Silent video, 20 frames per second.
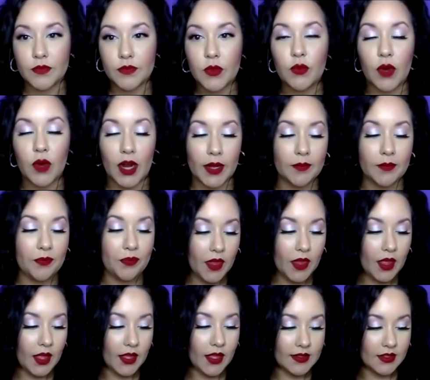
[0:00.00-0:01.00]
Right.
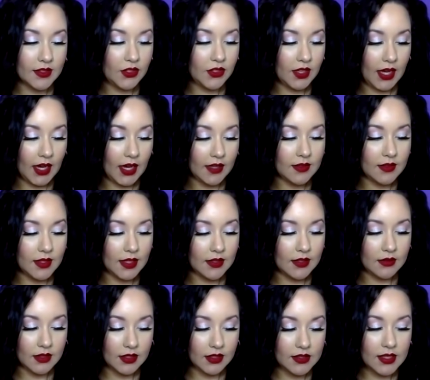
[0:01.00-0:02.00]
It's
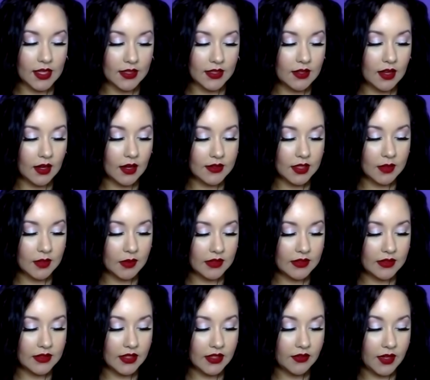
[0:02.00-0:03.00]
there's that toxic
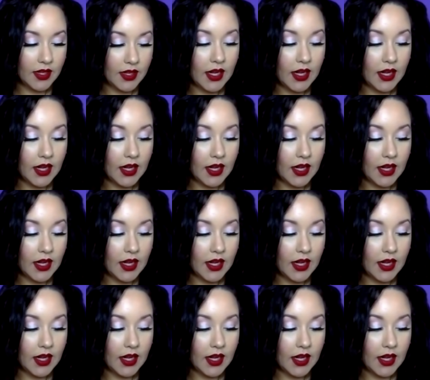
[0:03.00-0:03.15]
positivity,